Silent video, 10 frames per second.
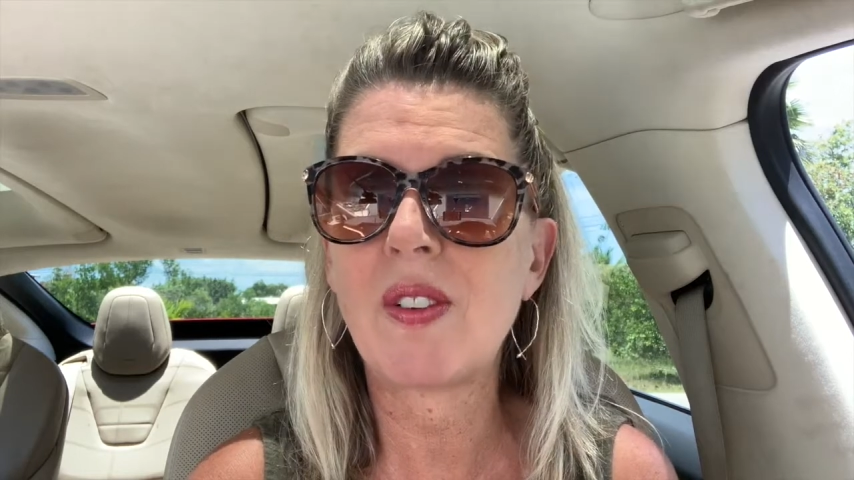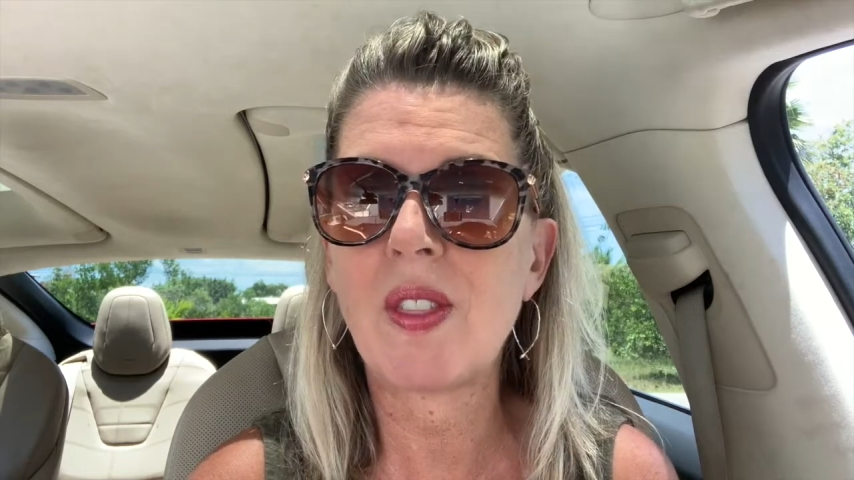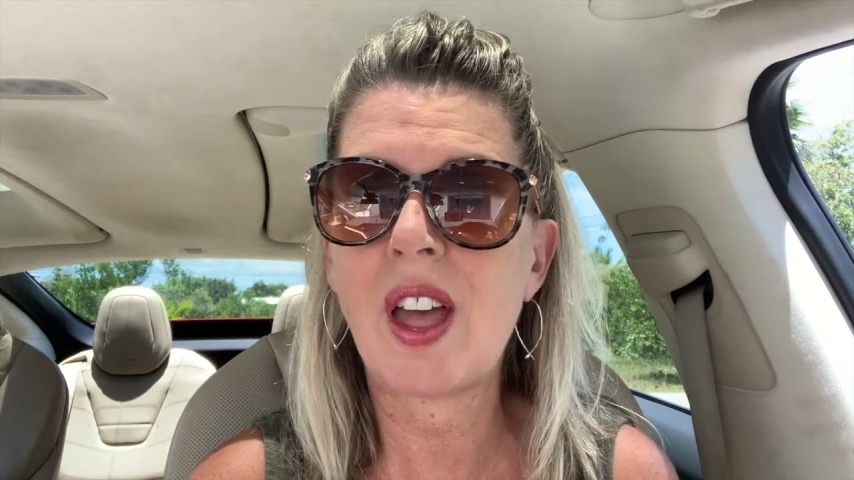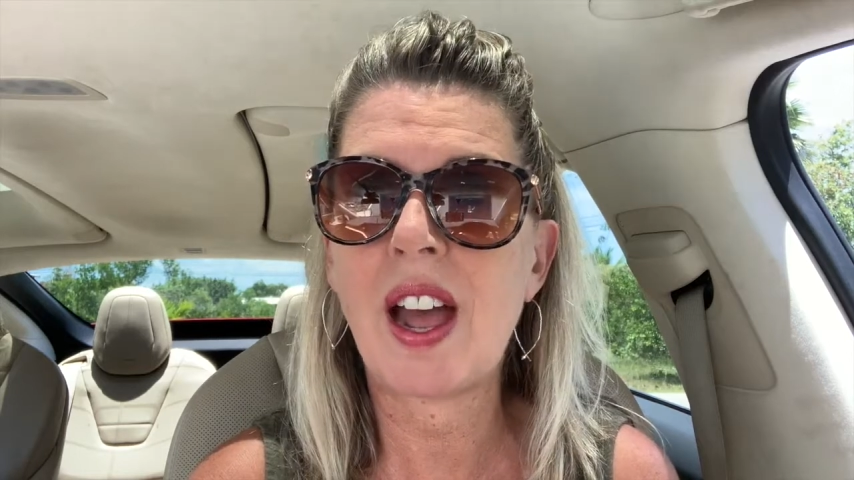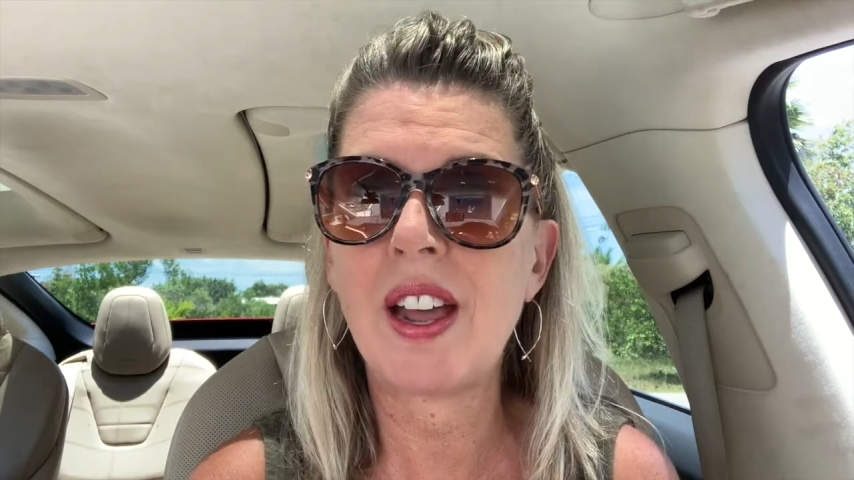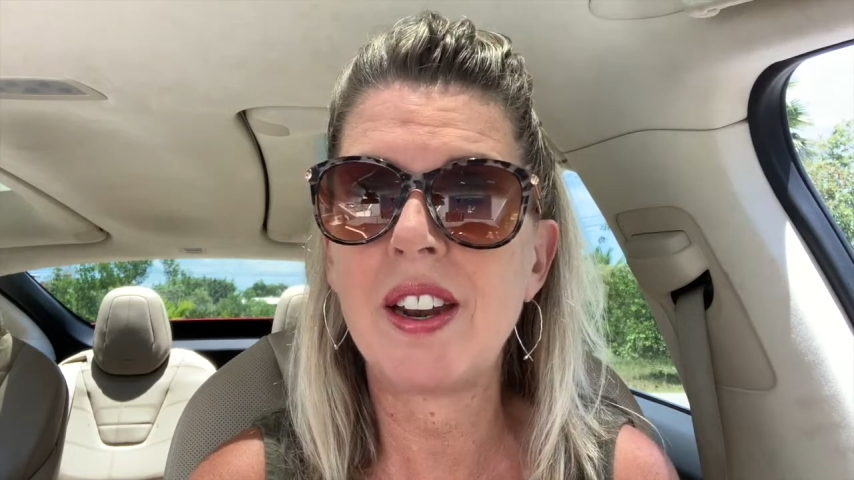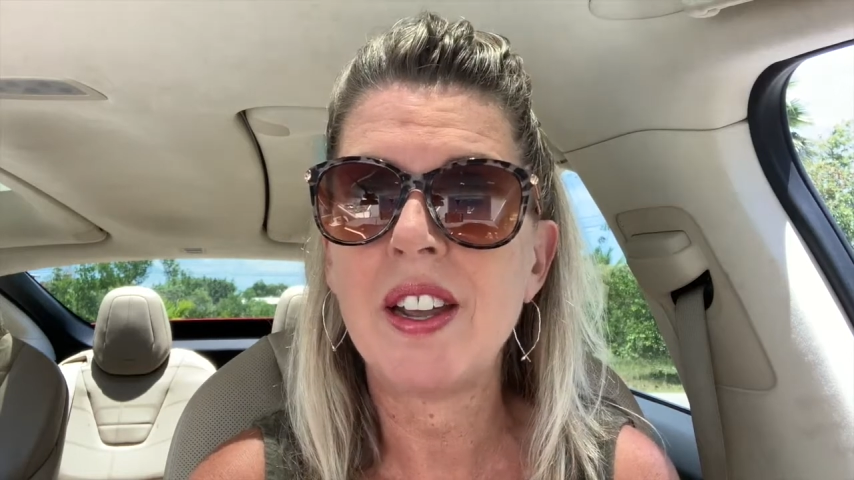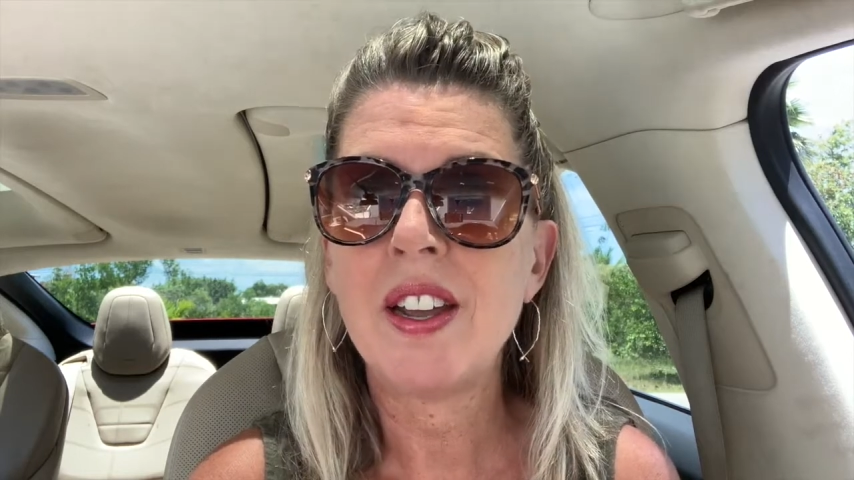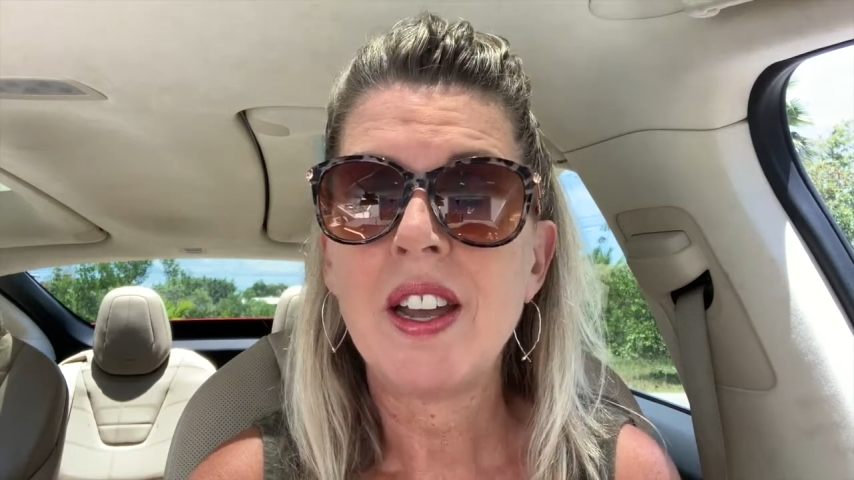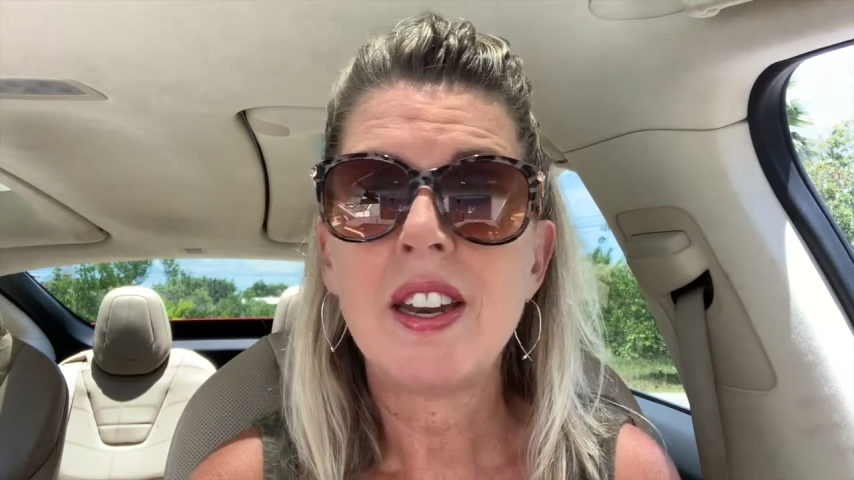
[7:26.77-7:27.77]
for that
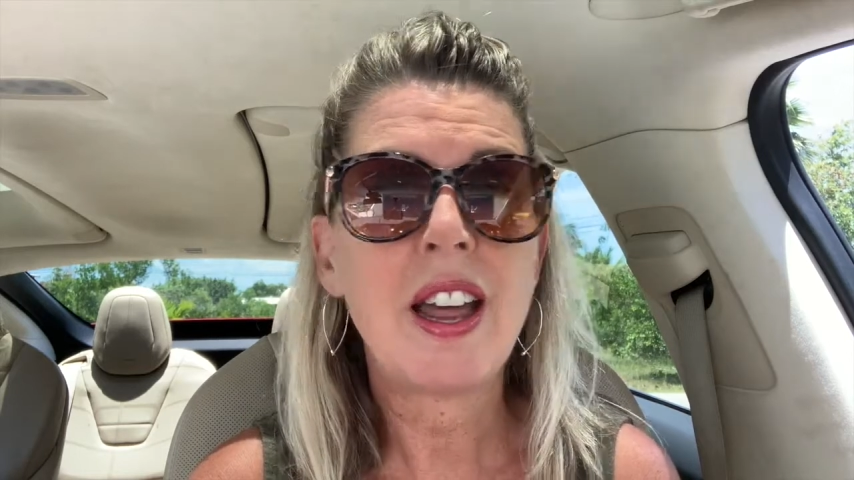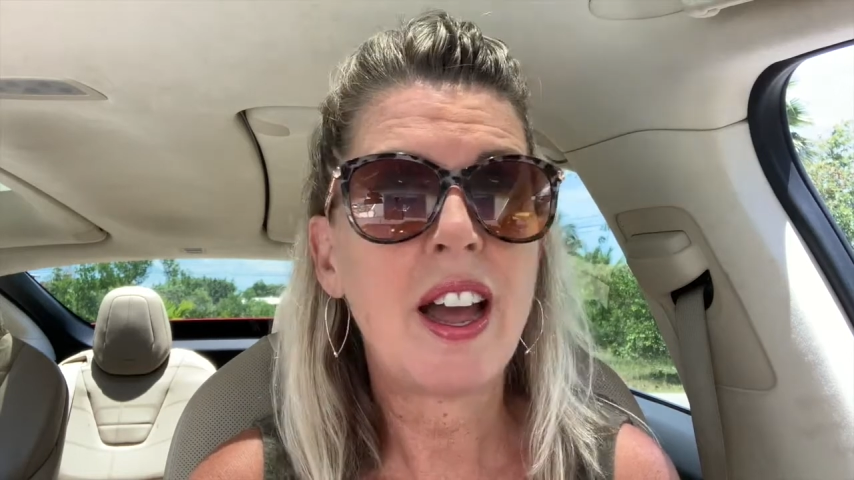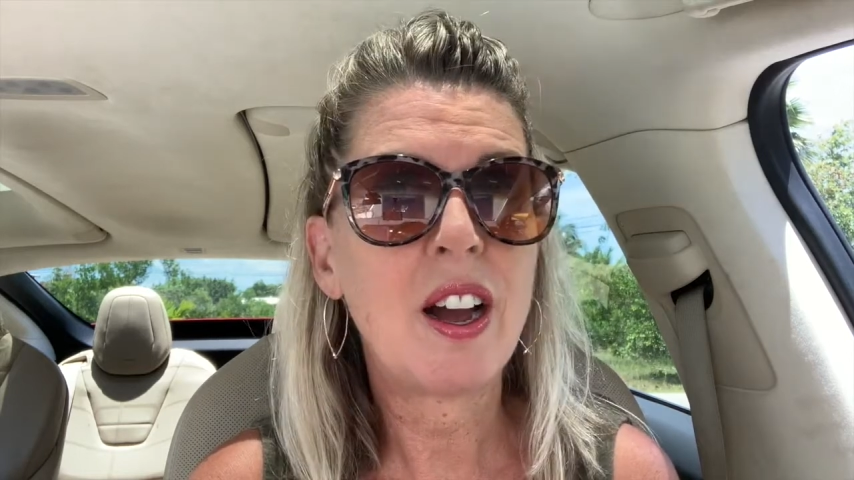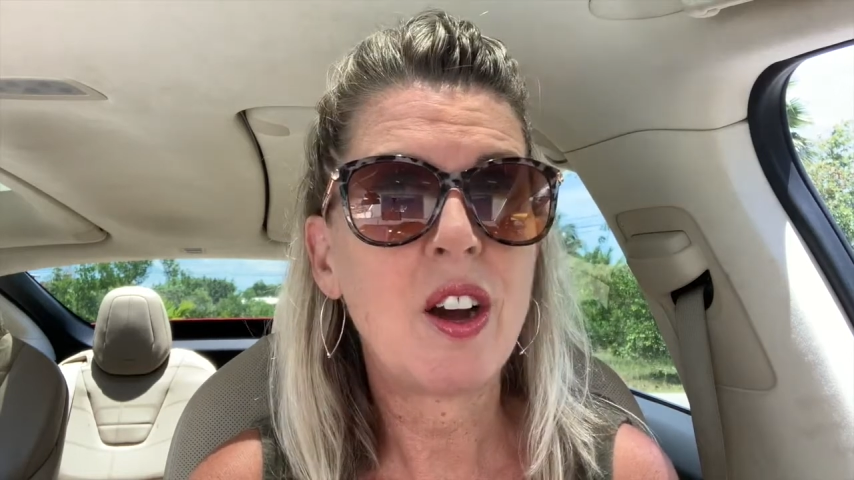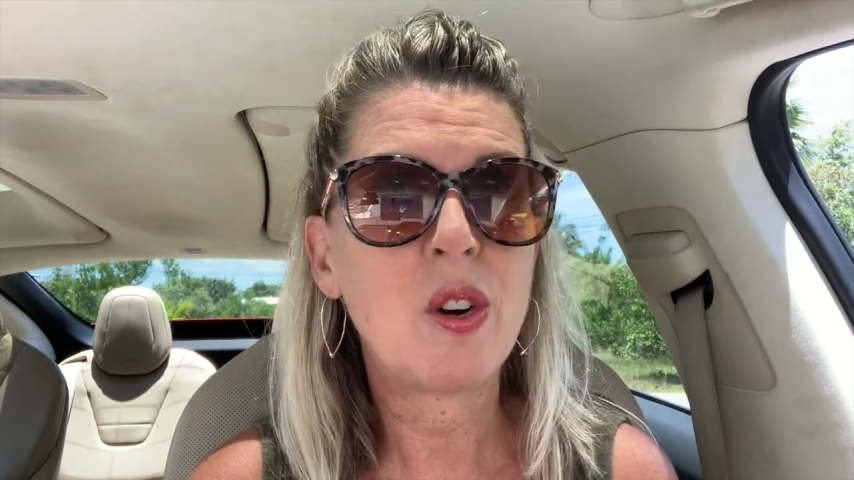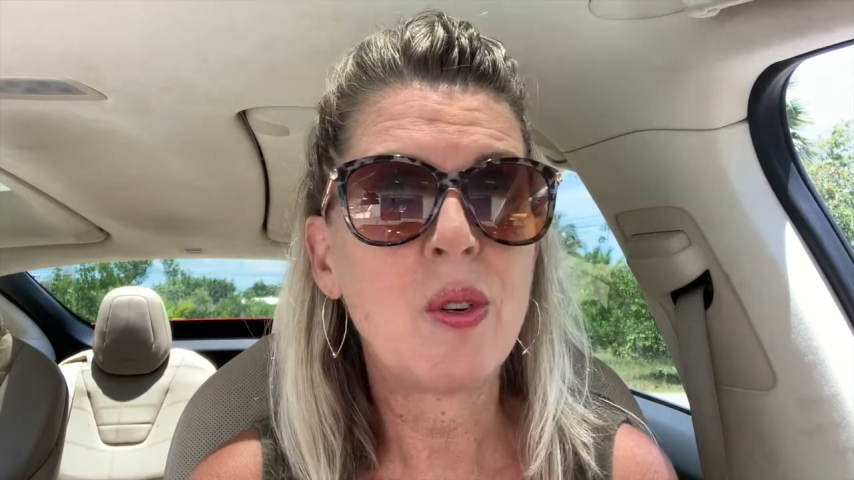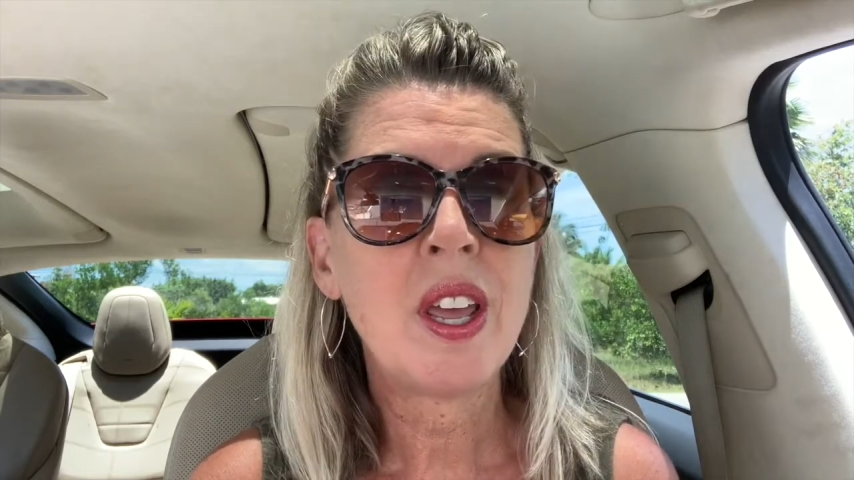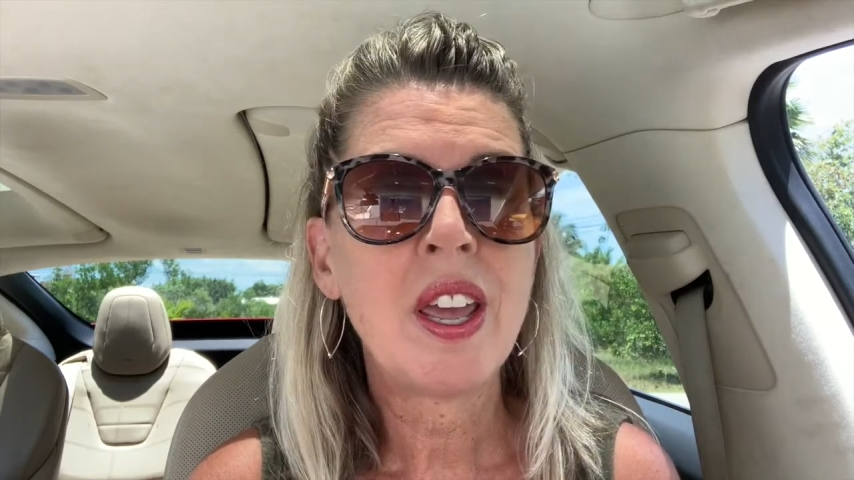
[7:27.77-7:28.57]
now.